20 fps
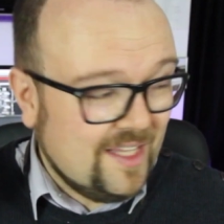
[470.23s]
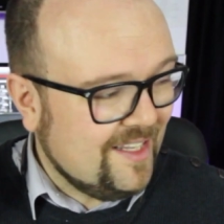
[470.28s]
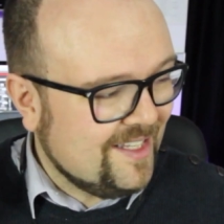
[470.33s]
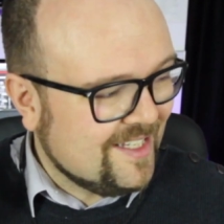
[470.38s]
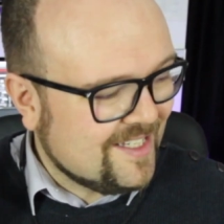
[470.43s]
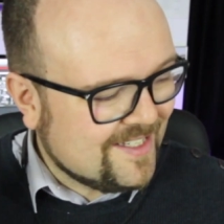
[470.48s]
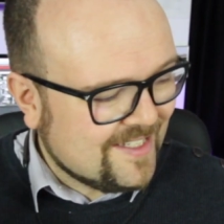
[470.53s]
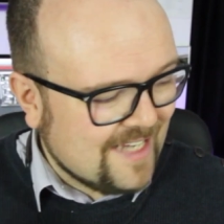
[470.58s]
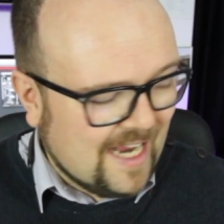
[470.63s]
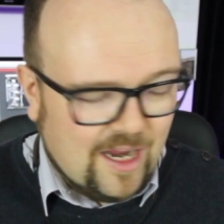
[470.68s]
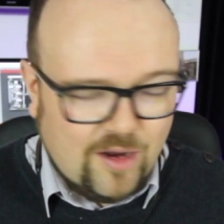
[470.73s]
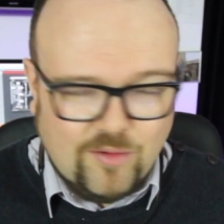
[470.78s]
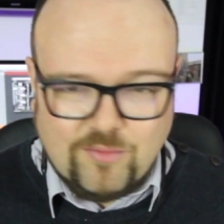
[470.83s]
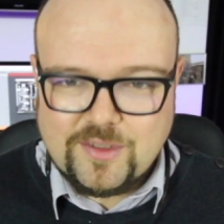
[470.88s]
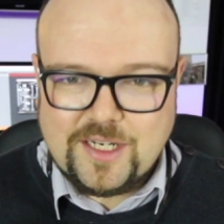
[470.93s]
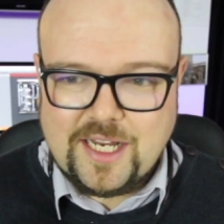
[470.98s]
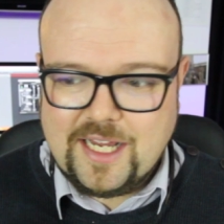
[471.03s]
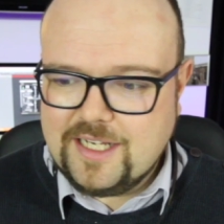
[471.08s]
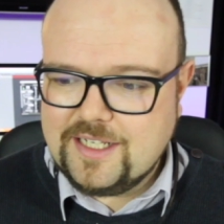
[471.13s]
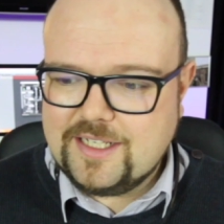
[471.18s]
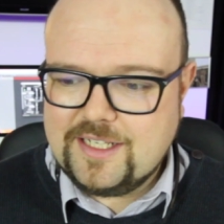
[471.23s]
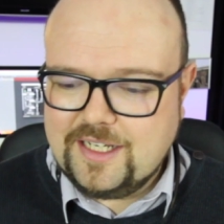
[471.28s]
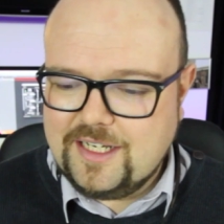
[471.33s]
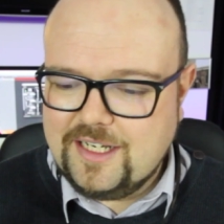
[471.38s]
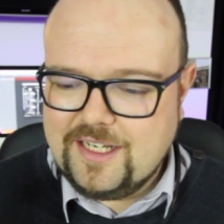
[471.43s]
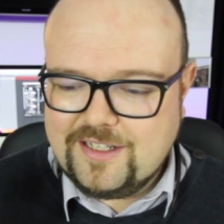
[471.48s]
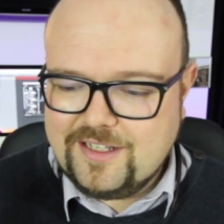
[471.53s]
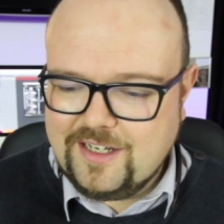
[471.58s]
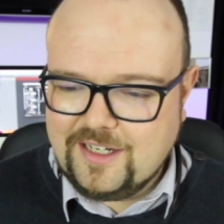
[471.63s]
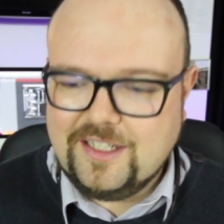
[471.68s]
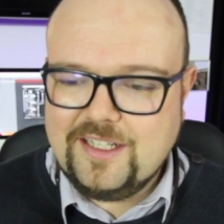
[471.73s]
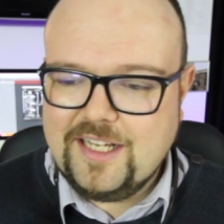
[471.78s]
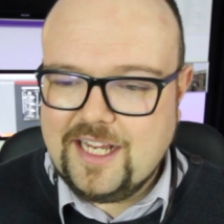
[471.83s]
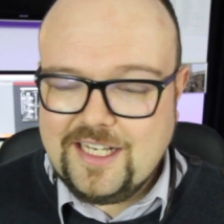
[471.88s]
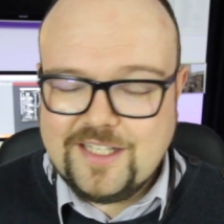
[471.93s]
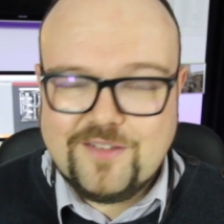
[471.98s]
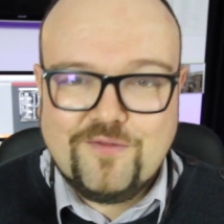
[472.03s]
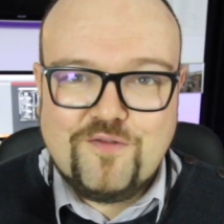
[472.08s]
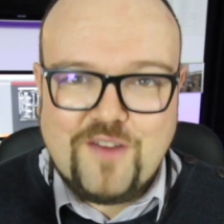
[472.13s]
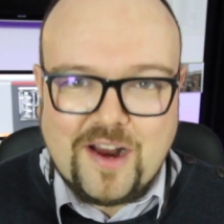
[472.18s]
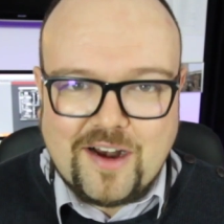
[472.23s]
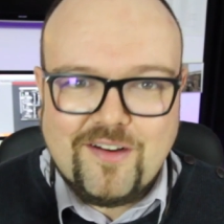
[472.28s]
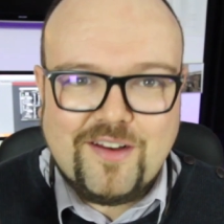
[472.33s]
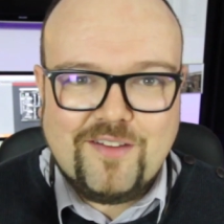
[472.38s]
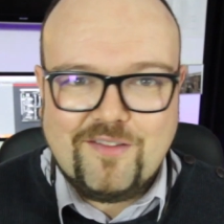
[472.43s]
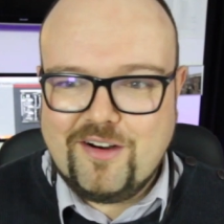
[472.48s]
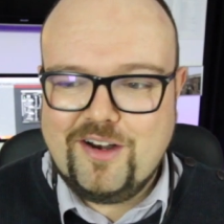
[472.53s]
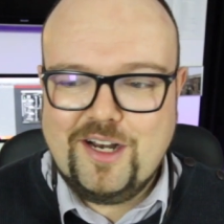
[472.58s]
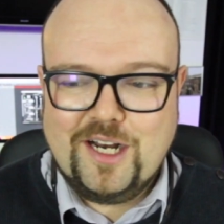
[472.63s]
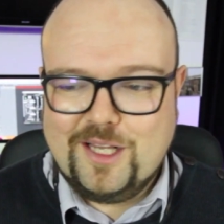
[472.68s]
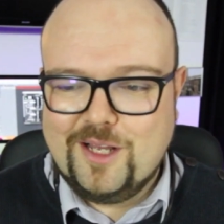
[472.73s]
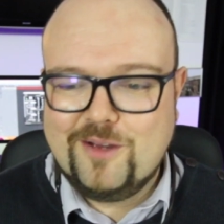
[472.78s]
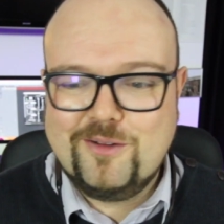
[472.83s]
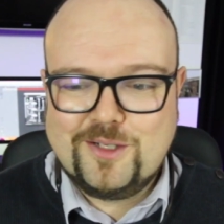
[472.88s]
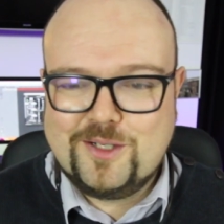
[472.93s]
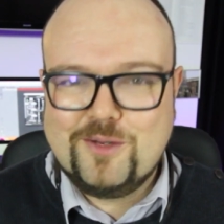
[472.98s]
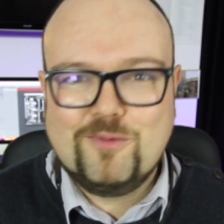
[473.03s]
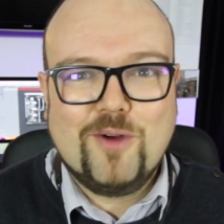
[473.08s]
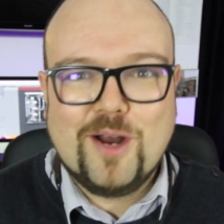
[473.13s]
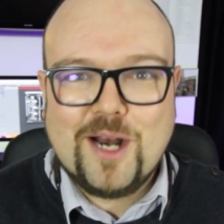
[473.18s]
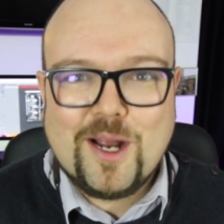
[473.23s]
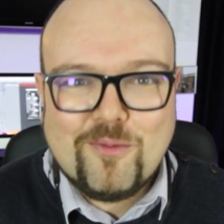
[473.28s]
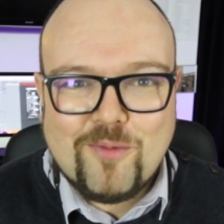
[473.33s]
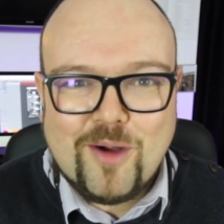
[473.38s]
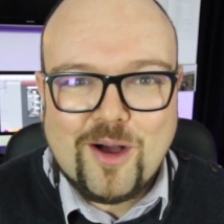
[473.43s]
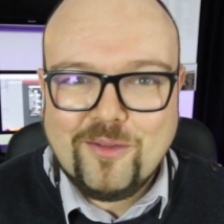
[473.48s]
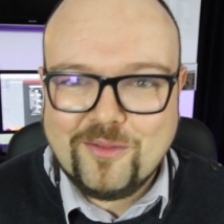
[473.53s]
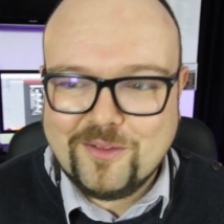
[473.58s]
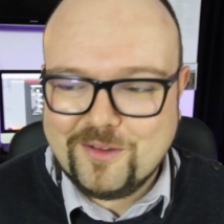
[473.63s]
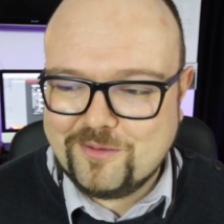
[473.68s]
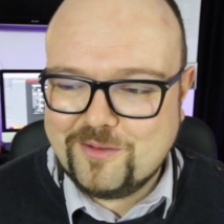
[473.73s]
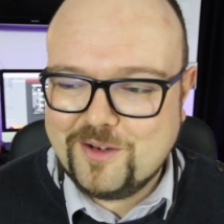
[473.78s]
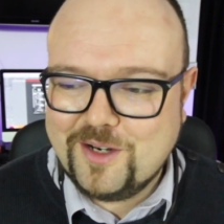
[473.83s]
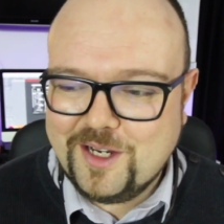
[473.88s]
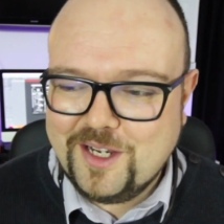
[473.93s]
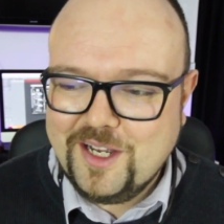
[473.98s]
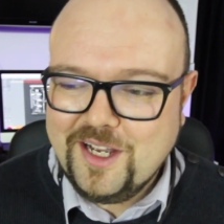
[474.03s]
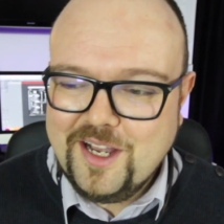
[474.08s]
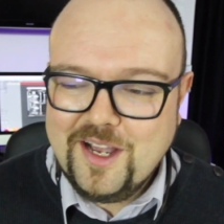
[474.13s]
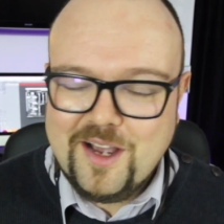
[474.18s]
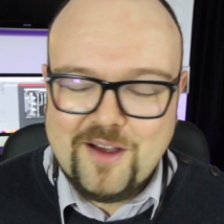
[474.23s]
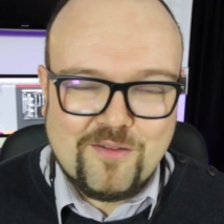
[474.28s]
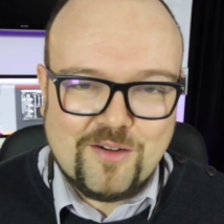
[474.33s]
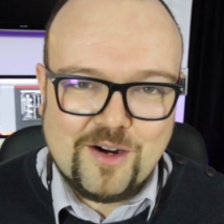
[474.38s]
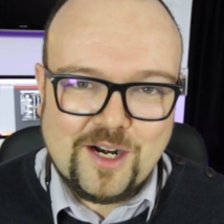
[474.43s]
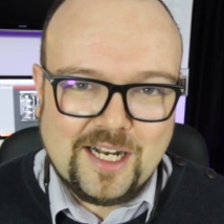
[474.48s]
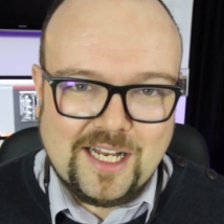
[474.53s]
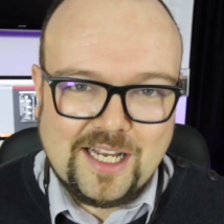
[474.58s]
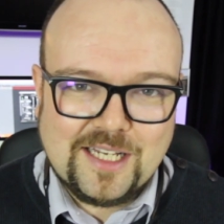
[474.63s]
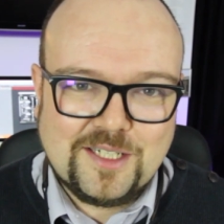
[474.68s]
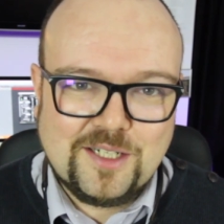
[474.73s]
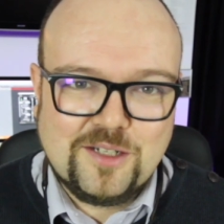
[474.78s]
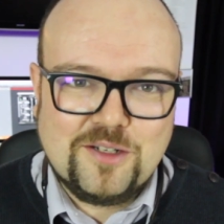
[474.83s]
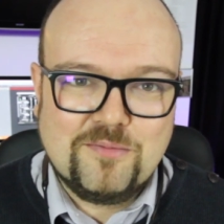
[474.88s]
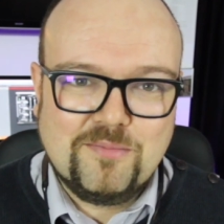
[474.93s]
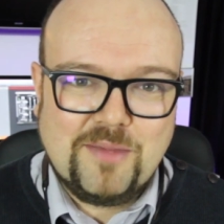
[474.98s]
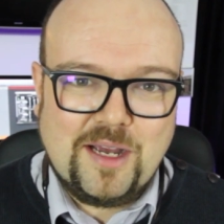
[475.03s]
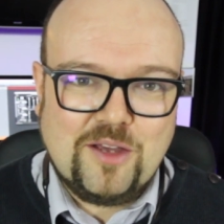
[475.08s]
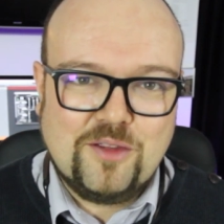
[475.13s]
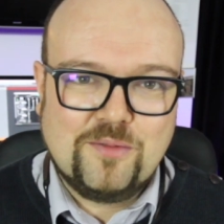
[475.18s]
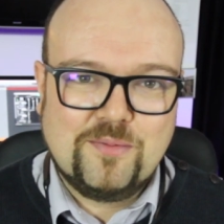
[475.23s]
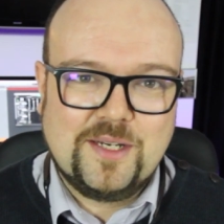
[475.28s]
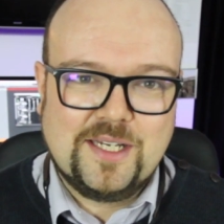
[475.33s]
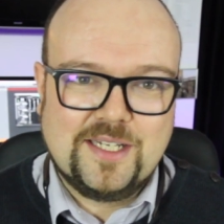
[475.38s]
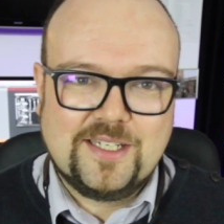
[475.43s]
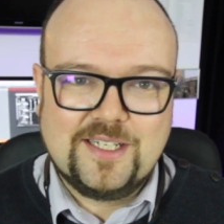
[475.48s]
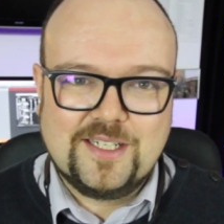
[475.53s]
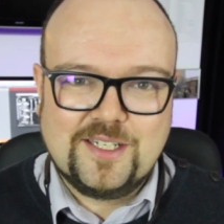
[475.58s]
the sound is very, very close to what I want for a classical mouthpiece.